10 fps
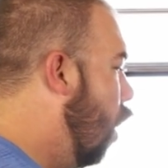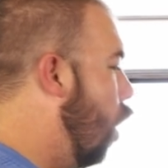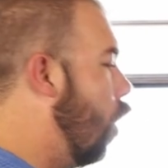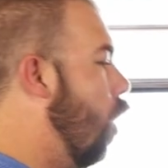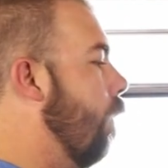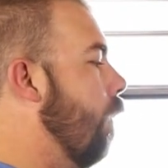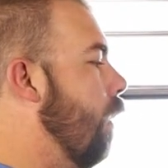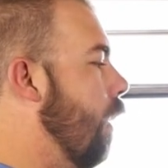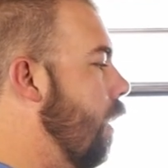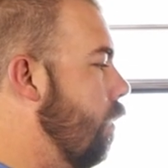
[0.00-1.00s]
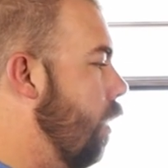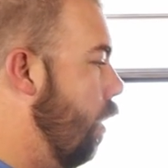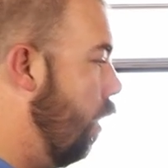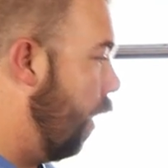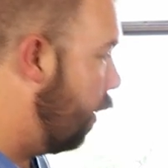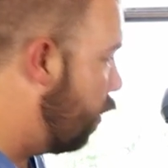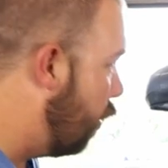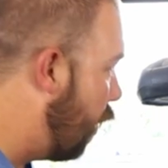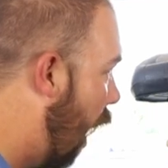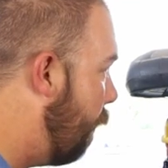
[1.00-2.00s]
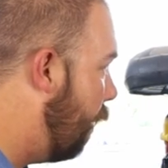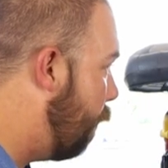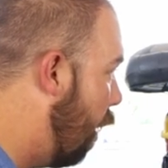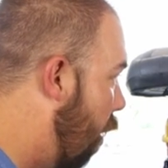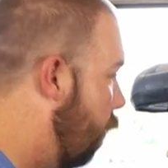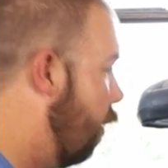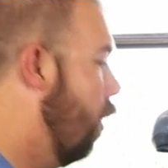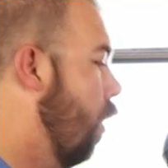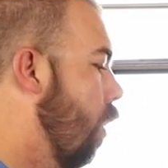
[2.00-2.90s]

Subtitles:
look over the engine, look at your timing belt,